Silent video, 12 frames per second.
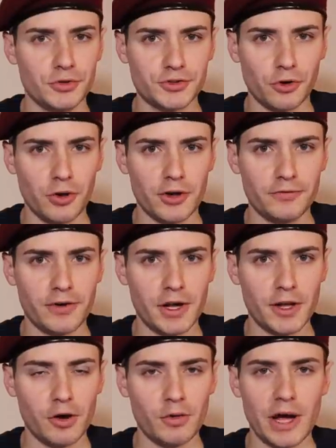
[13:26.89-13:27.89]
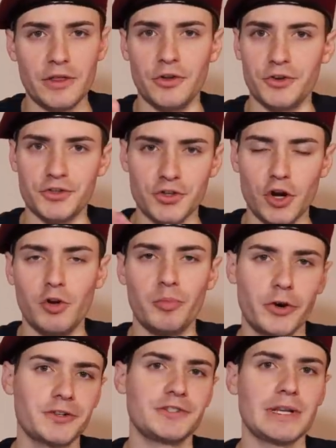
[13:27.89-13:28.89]
no story to follow, and there's no
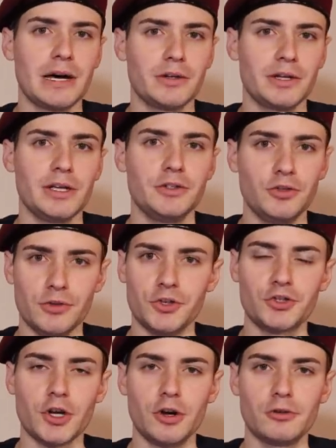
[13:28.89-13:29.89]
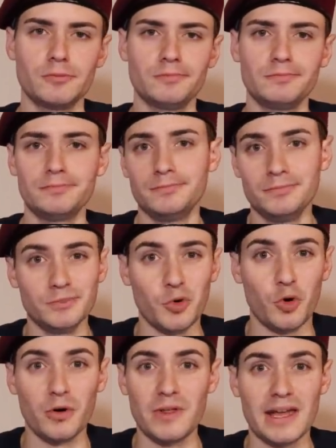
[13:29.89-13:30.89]
personality to the show,
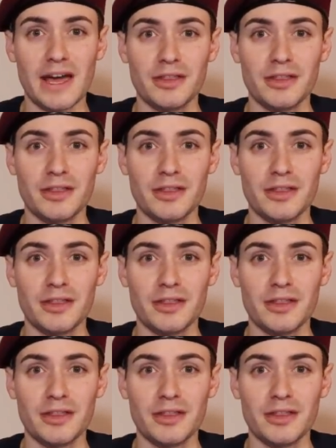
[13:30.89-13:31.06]
or the